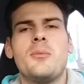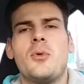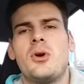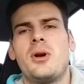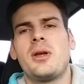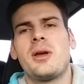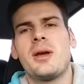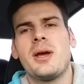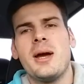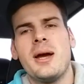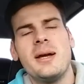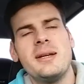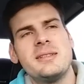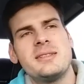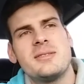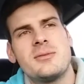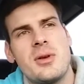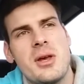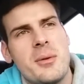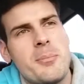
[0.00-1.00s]
morning
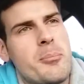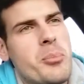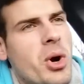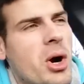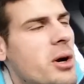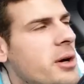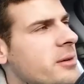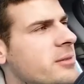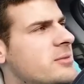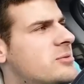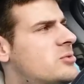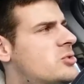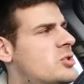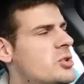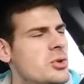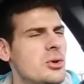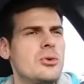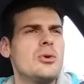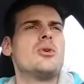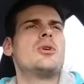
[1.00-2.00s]
guys part
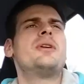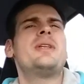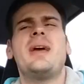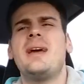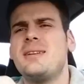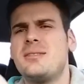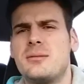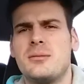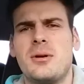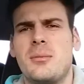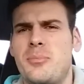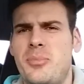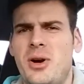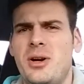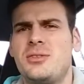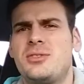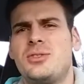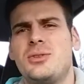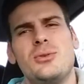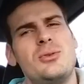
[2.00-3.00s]
two or day uh,
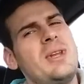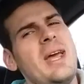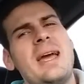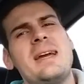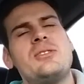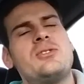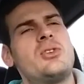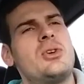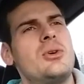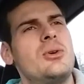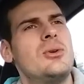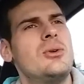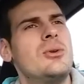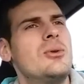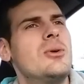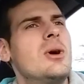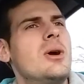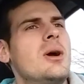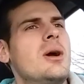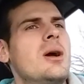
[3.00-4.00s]
part two day
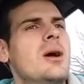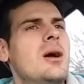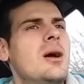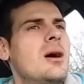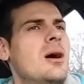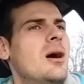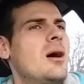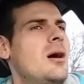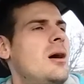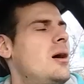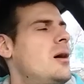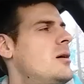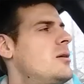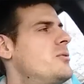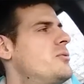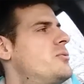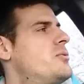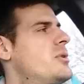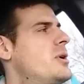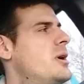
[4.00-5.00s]
two
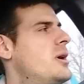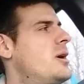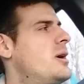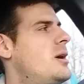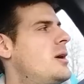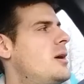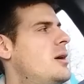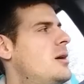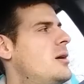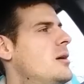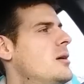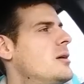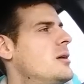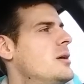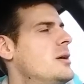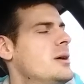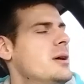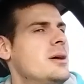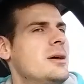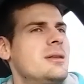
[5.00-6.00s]
of uh,
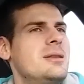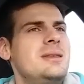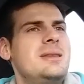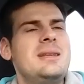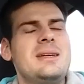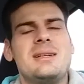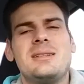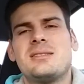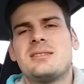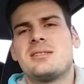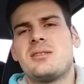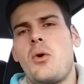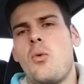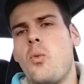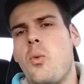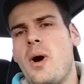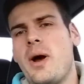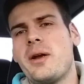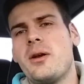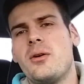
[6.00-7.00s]
this
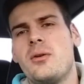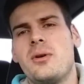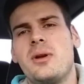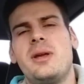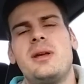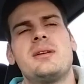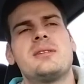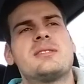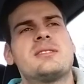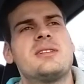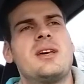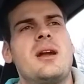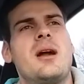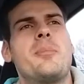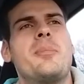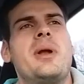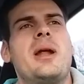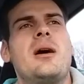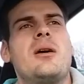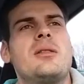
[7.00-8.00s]
wiring
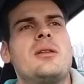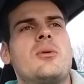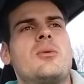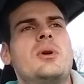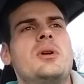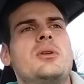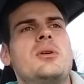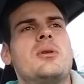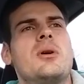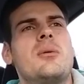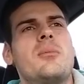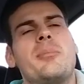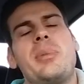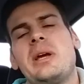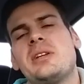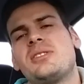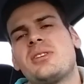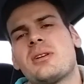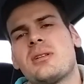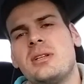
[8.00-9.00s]
setup now that we're doing
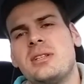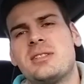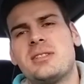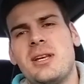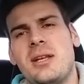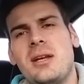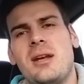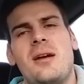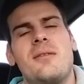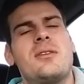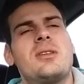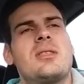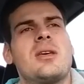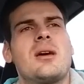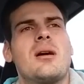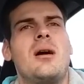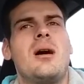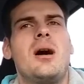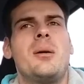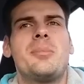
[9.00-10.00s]
basically setting
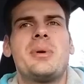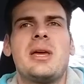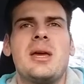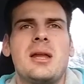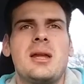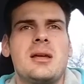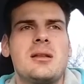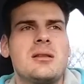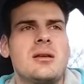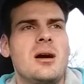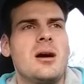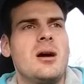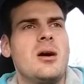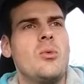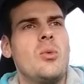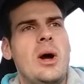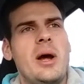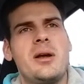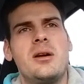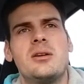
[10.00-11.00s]
everything up getting
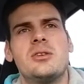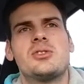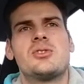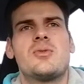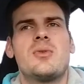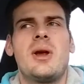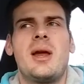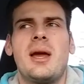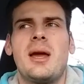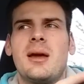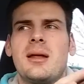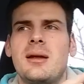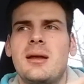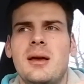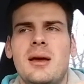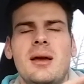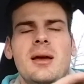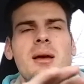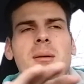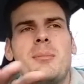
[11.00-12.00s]
the wires
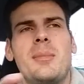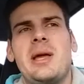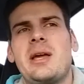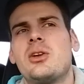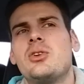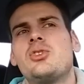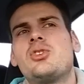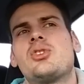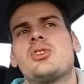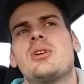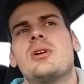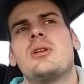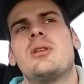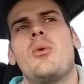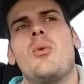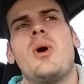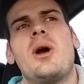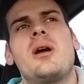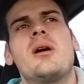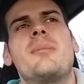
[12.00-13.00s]
ran making sure
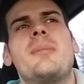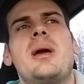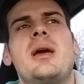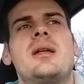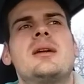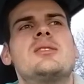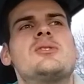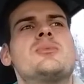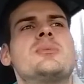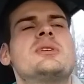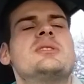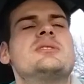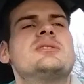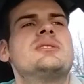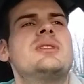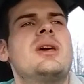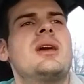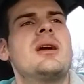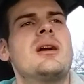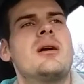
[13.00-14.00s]
the wire
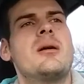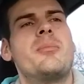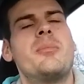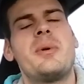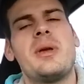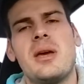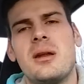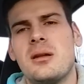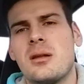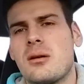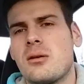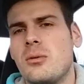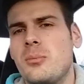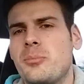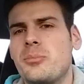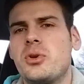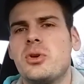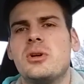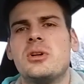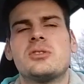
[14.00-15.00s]
management's there getting the
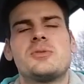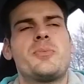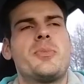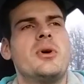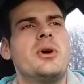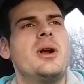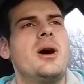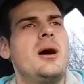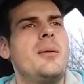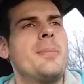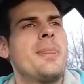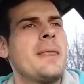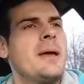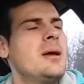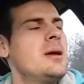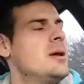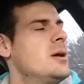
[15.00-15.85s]
computers put up